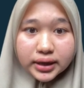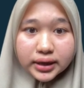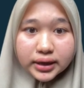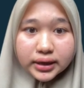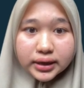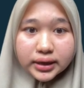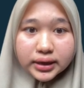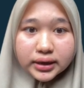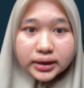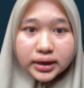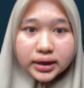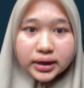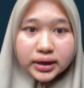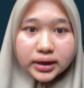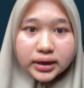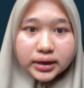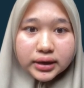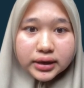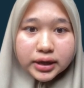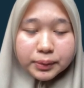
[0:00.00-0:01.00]

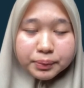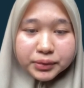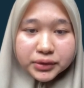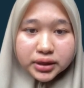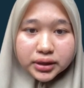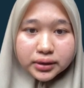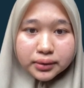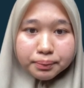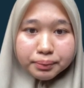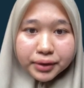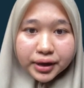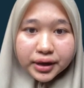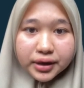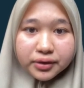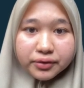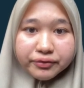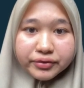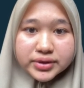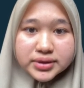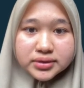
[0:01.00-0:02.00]
encrypted by
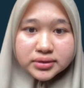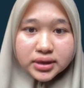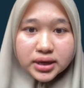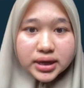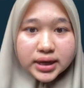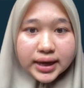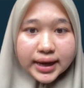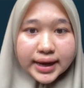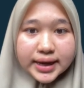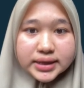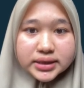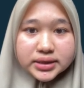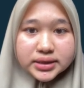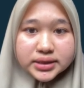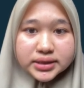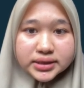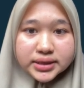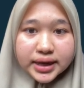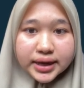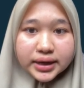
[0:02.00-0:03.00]
investors as a
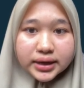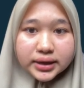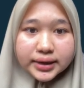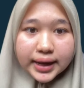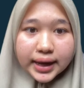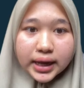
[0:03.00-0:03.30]
sign